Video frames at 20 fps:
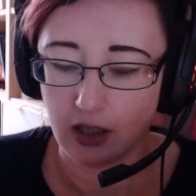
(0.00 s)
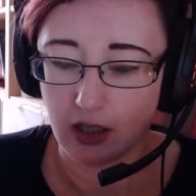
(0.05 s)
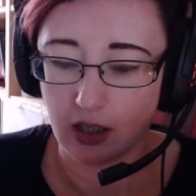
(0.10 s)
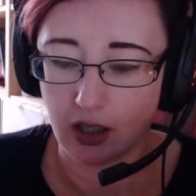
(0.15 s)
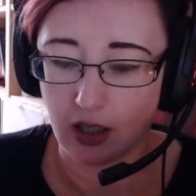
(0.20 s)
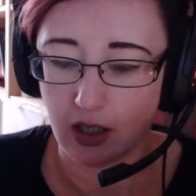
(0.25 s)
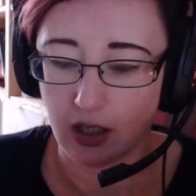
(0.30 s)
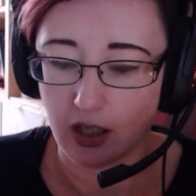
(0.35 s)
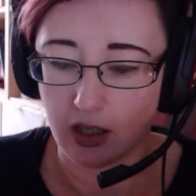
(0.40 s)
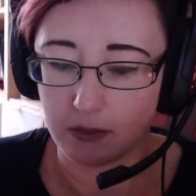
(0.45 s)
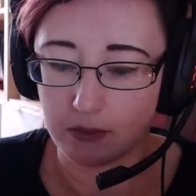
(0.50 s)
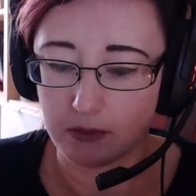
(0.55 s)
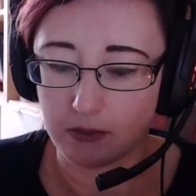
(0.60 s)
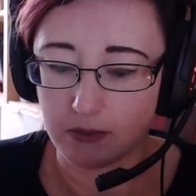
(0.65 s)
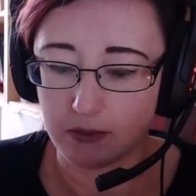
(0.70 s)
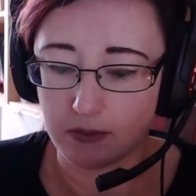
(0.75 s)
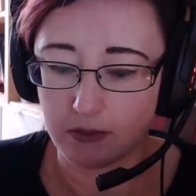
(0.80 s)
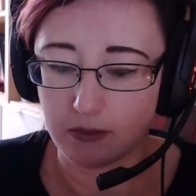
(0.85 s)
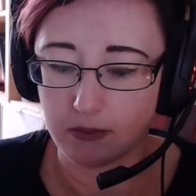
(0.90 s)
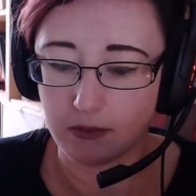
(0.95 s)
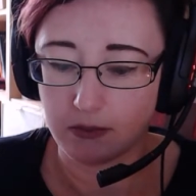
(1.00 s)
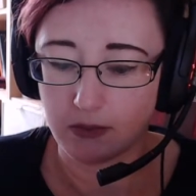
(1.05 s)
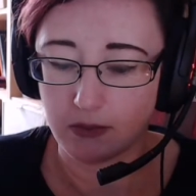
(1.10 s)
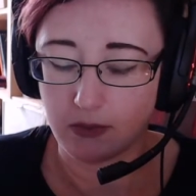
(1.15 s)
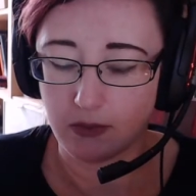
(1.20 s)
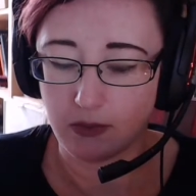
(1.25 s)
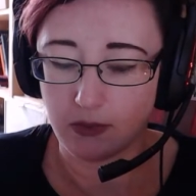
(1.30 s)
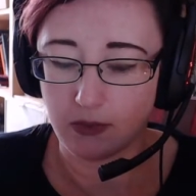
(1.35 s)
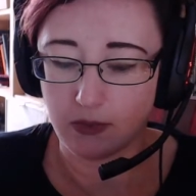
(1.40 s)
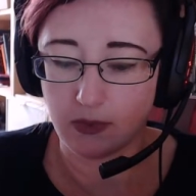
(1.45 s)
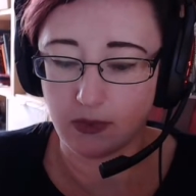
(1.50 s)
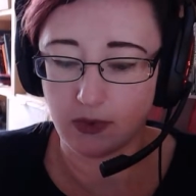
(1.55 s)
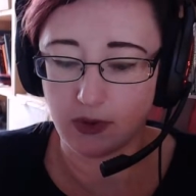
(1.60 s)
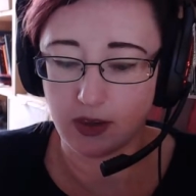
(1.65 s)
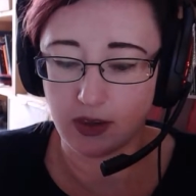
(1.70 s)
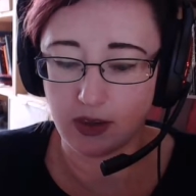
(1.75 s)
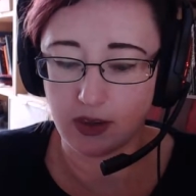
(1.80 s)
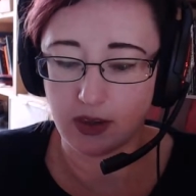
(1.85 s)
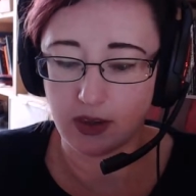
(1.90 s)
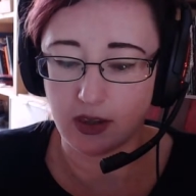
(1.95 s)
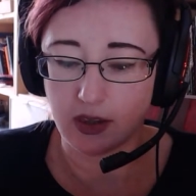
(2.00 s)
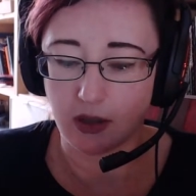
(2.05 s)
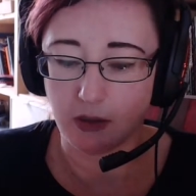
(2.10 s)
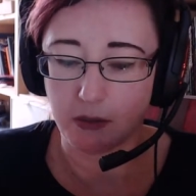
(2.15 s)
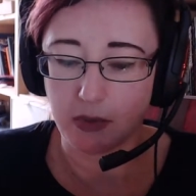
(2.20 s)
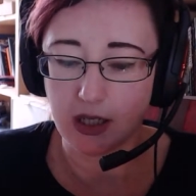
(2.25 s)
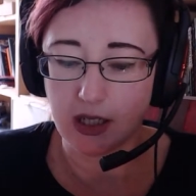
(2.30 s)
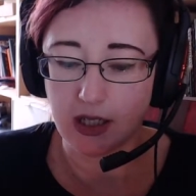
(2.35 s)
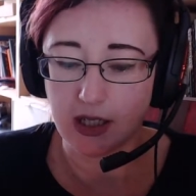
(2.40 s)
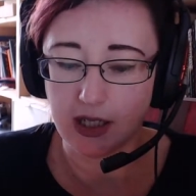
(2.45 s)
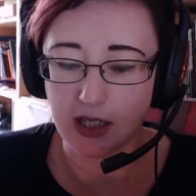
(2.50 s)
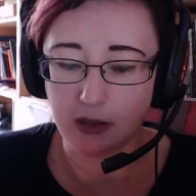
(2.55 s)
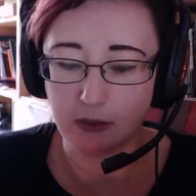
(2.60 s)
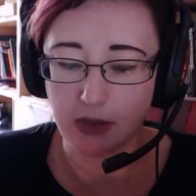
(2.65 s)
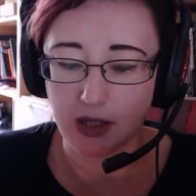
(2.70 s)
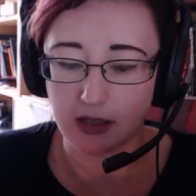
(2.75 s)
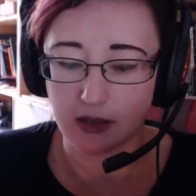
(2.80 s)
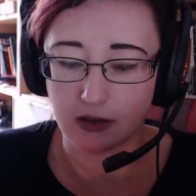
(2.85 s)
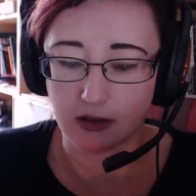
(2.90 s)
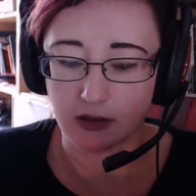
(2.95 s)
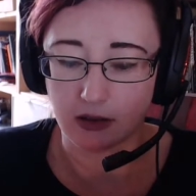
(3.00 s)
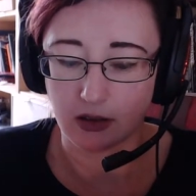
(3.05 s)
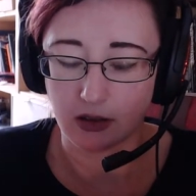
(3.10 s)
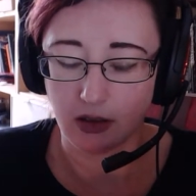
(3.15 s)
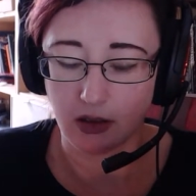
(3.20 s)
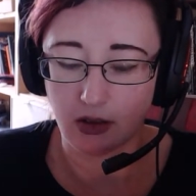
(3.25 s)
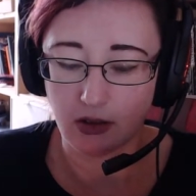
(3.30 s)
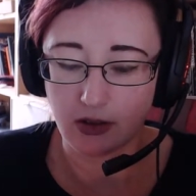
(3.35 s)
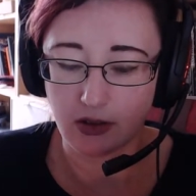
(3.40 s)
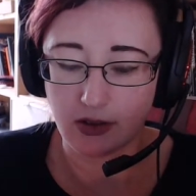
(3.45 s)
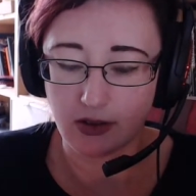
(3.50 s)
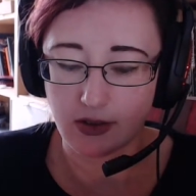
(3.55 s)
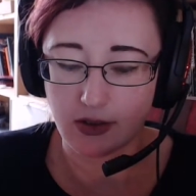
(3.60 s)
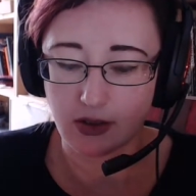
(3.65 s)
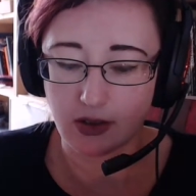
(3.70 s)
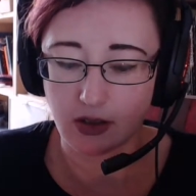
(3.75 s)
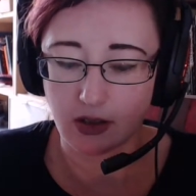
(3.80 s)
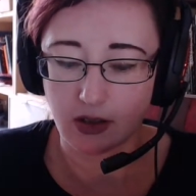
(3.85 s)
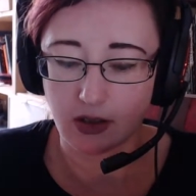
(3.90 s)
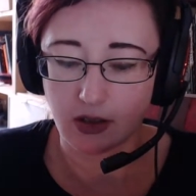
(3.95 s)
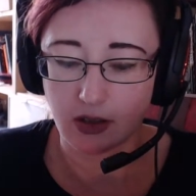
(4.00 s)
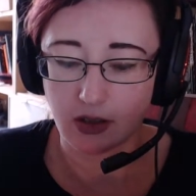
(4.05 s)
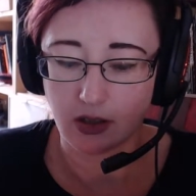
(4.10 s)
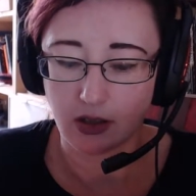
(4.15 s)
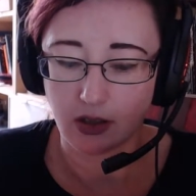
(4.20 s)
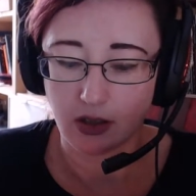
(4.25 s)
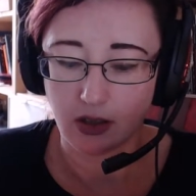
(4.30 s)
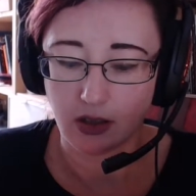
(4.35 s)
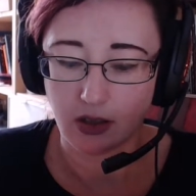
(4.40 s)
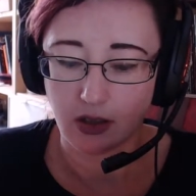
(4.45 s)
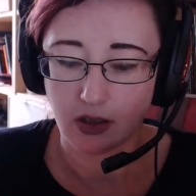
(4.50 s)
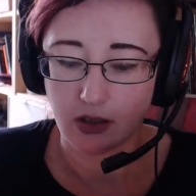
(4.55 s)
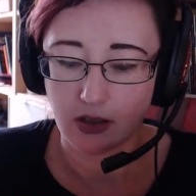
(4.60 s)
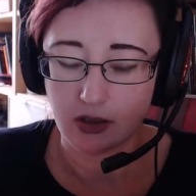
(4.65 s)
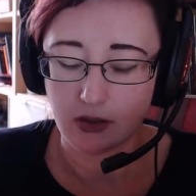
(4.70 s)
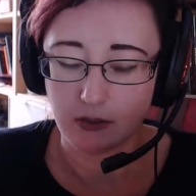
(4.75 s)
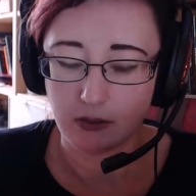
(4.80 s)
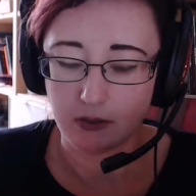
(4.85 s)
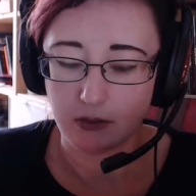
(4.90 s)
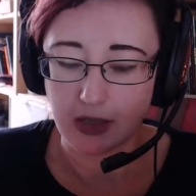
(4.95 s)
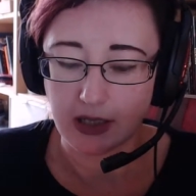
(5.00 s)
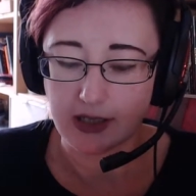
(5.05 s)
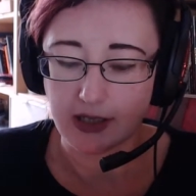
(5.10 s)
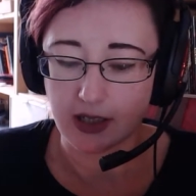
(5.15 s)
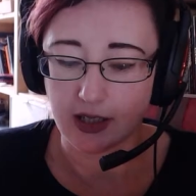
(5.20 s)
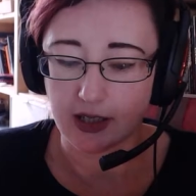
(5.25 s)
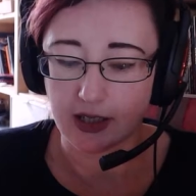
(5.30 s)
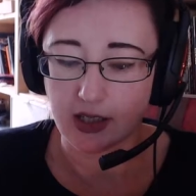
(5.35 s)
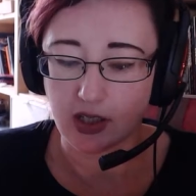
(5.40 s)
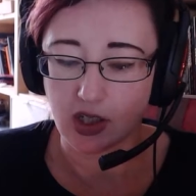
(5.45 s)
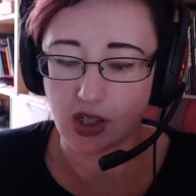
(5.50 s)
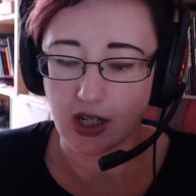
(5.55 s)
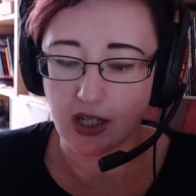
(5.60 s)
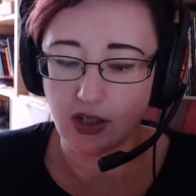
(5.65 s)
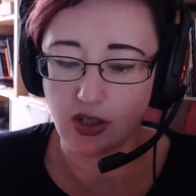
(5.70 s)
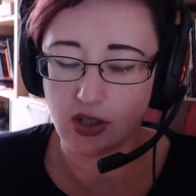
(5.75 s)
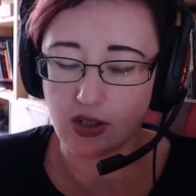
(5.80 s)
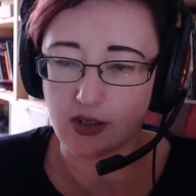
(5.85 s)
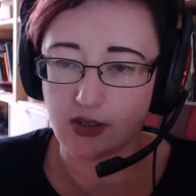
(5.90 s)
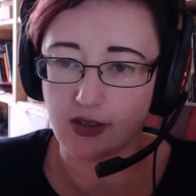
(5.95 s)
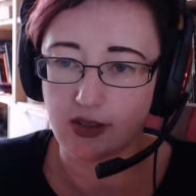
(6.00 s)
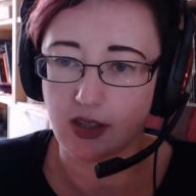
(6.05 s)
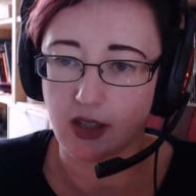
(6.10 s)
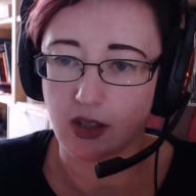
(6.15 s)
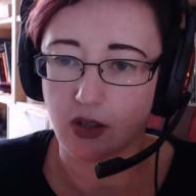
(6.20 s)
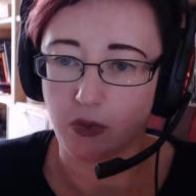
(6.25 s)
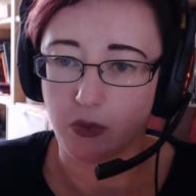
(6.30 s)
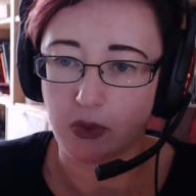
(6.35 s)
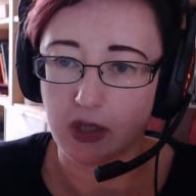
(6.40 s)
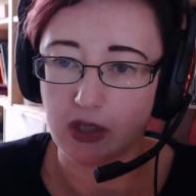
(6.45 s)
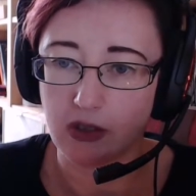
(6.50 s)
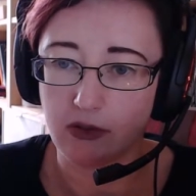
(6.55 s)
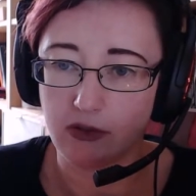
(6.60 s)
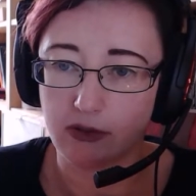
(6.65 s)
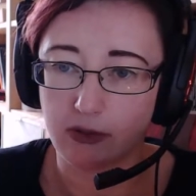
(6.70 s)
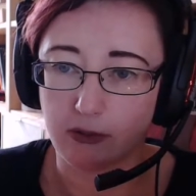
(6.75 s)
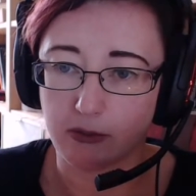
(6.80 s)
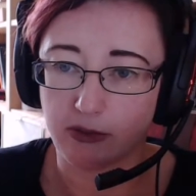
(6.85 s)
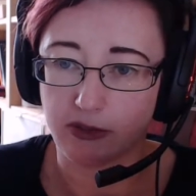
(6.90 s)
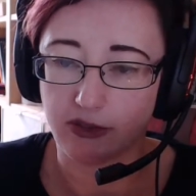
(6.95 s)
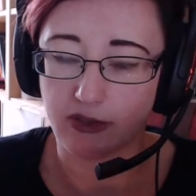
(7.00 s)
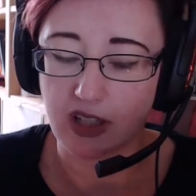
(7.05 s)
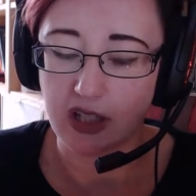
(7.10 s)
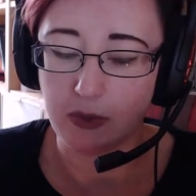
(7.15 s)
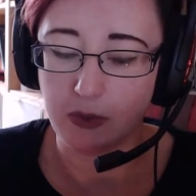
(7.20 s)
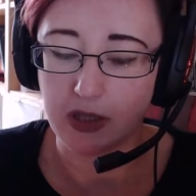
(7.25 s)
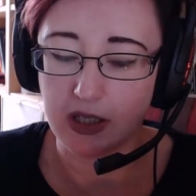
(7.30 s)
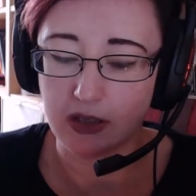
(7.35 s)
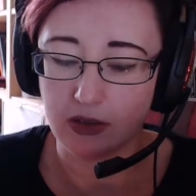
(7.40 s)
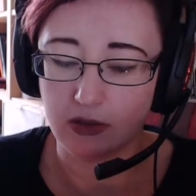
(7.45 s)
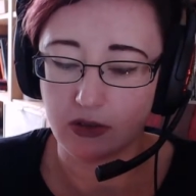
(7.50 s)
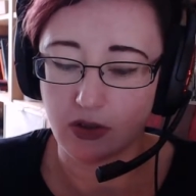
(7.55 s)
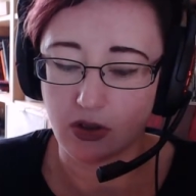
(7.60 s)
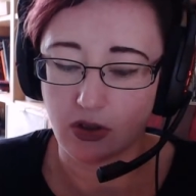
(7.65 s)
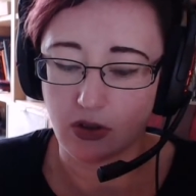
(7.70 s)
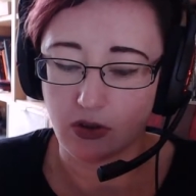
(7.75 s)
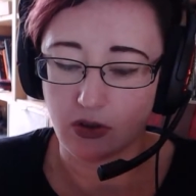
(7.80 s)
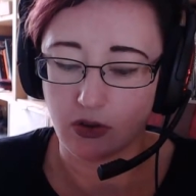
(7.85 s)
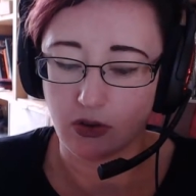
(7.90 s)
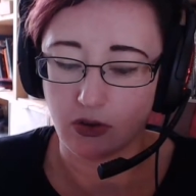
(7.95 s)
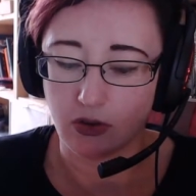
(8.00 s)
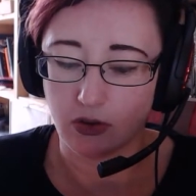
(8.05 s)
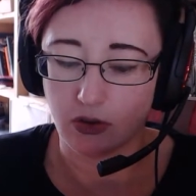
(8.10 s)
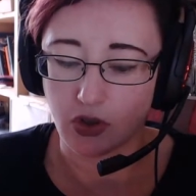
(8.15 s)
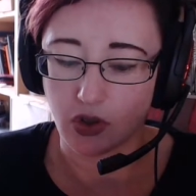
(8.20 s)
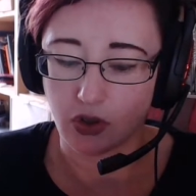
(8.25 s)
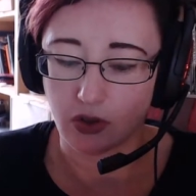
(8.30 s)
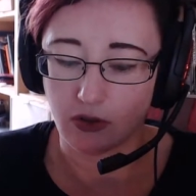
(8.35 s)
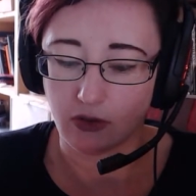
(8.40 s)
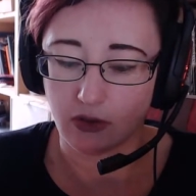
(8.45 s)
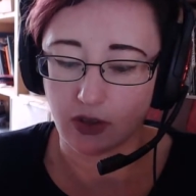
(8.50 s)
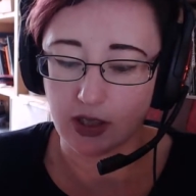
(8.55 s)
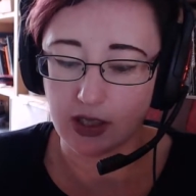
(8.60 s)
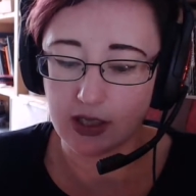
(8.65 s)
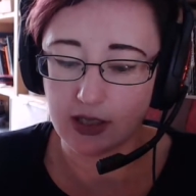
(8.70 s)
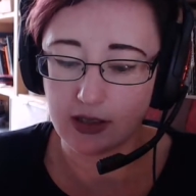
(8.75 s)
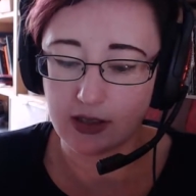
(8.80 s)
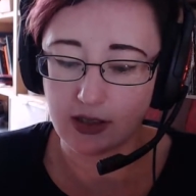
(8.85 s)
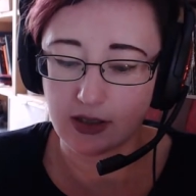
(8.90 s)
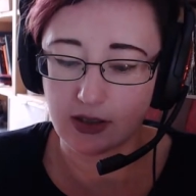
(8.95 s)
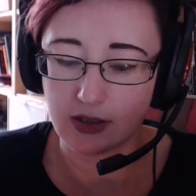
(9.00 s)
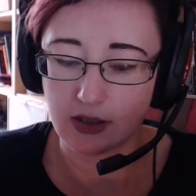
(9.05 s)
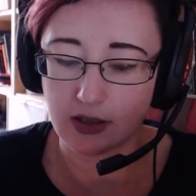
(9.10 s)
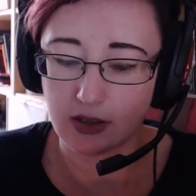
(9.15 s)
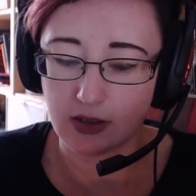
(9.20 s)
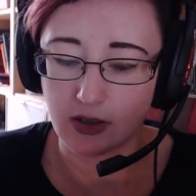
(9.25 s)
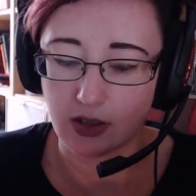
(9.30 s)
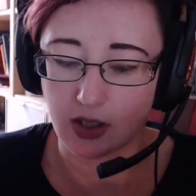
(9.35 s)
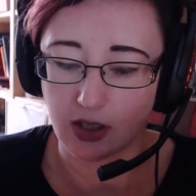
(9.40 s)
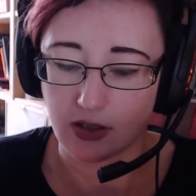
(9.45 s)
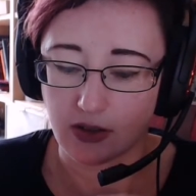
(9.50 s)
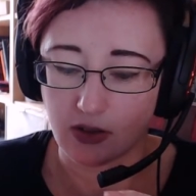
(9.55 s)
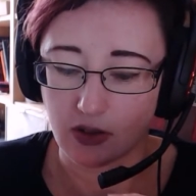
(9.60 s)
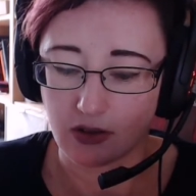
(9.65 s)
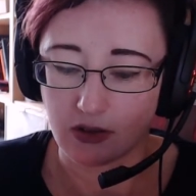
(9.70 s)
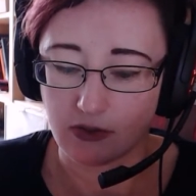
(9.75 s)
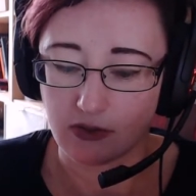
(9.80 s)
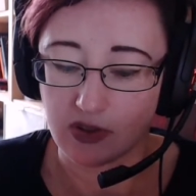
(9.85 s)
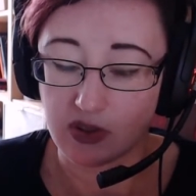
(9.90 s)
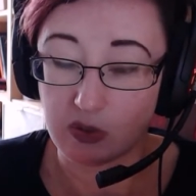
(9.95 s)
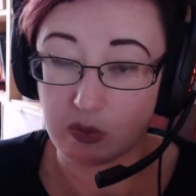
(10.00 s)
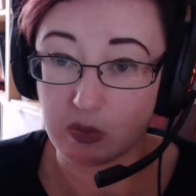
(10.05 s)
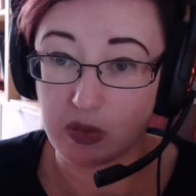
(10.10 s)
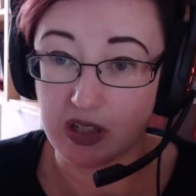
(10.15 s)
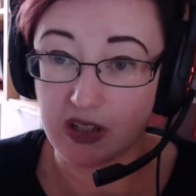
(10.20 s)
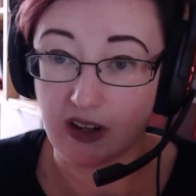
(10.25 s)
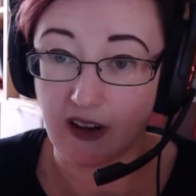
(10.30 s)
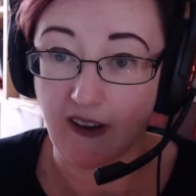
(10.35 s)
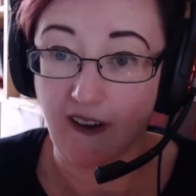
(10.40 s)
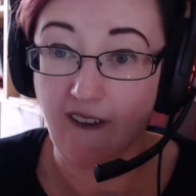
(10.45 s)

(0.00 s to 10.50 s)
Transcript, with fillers: The big clicky button locks basically changes the wheel from freewheel to sort of clicks, so you can sort of spin it